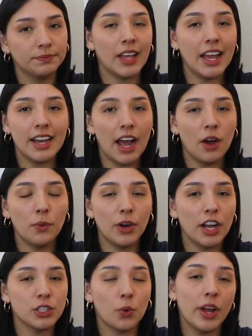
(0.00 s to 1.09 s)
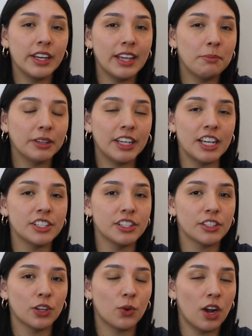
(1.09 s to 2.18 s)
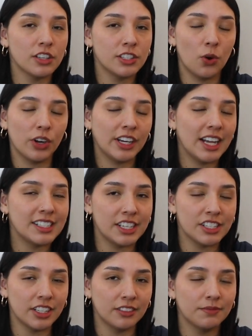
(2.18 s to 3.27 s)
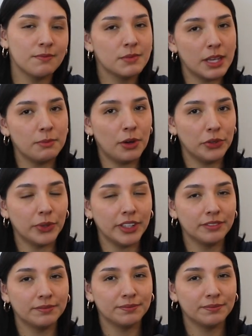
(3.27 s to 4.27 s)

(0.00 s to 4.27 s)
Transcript: And now we're at 20 applications across the organization, said Baldwin.